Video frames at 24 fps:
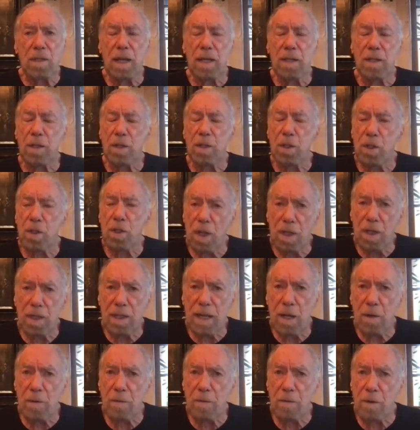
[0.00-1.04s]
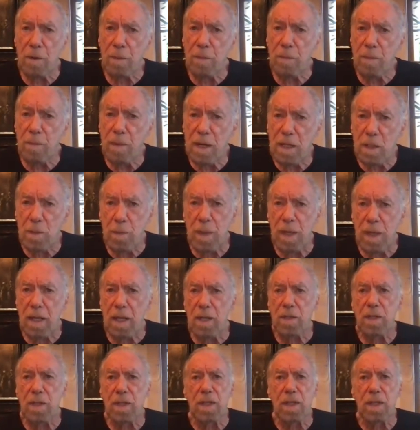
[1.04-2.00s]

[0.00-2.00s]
had to shut down for months because